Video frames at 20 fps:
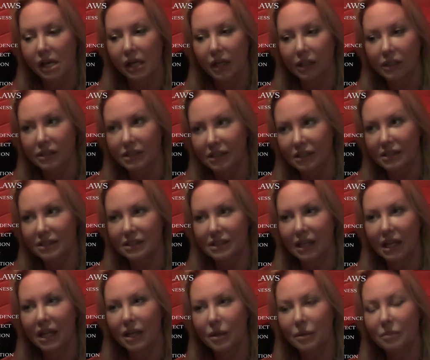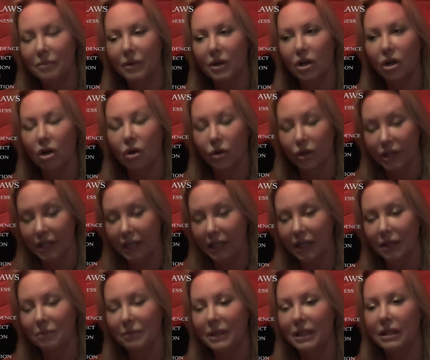is the same or
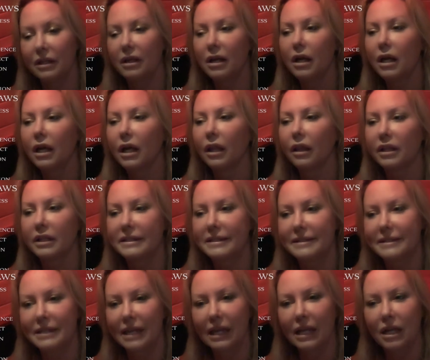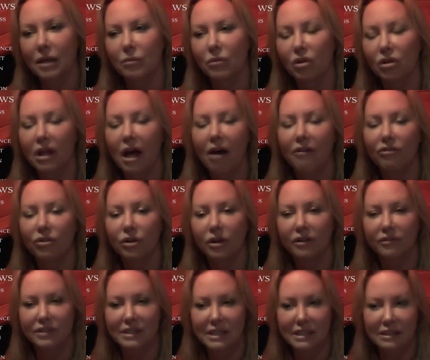can be the same level
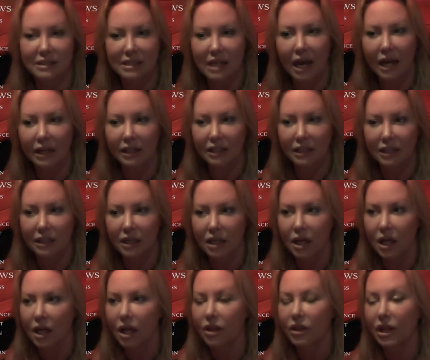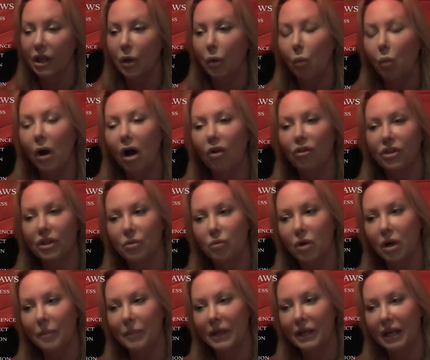of anxiety that a wealthy
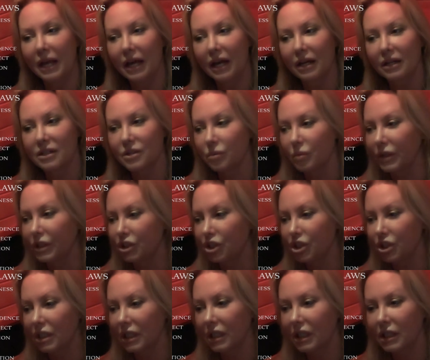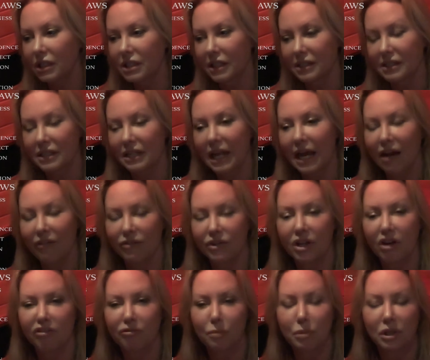woman has when she doesn't have
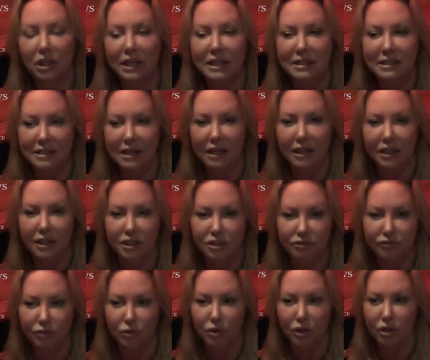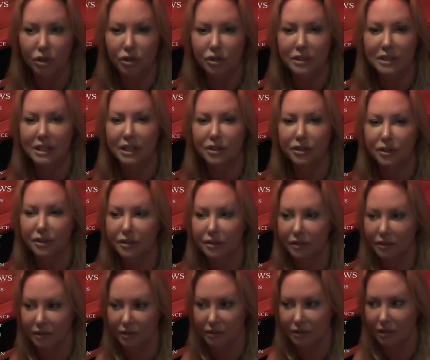enough place settings for her dinner
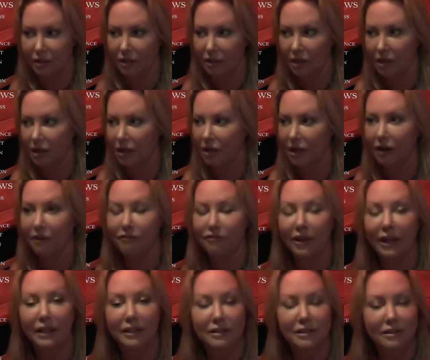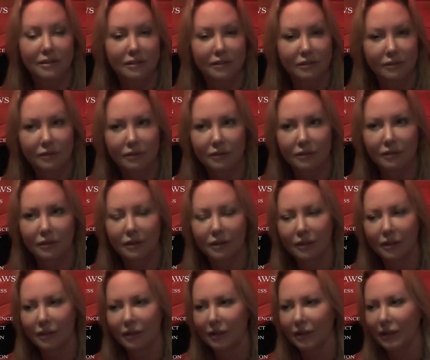uh, event.
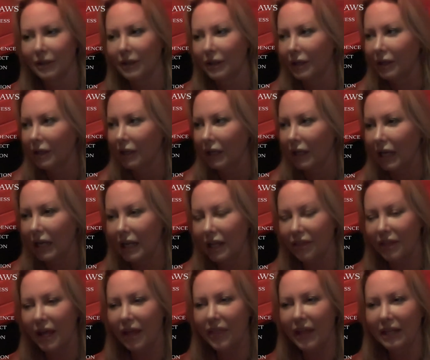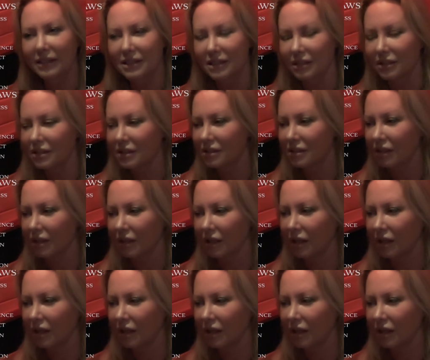And I thought, that's this.